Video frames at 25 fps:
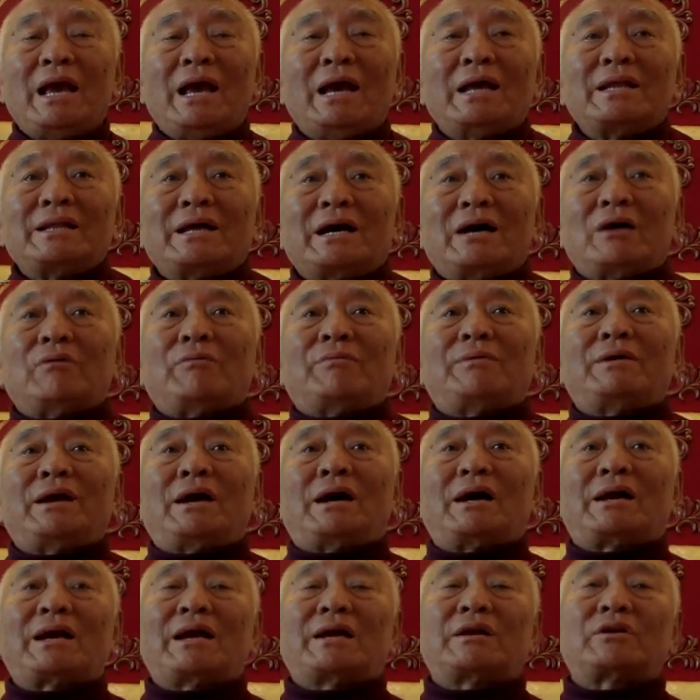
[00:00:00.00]
and now we
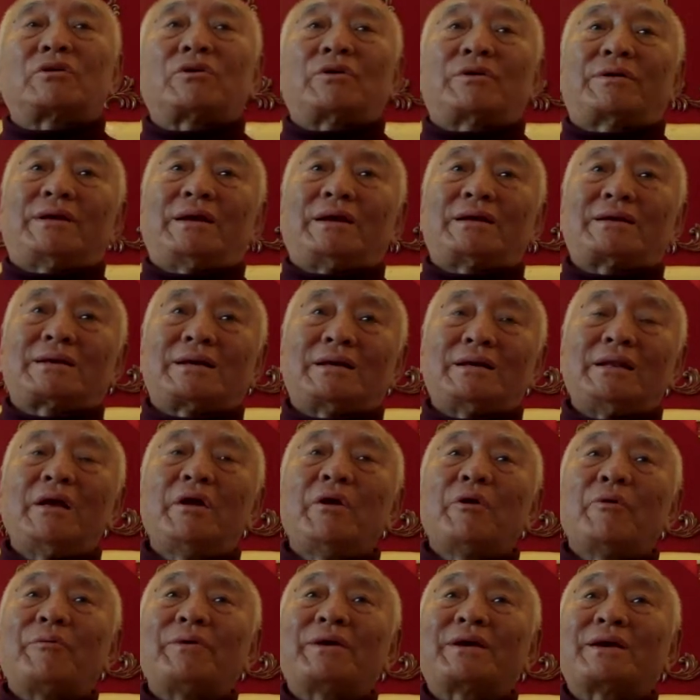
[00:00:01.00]
are can connect it,
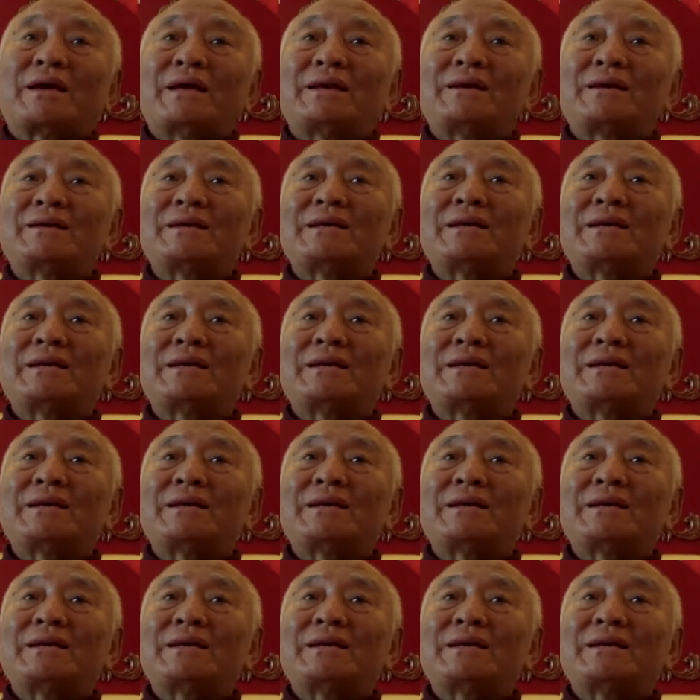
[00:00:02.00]
we can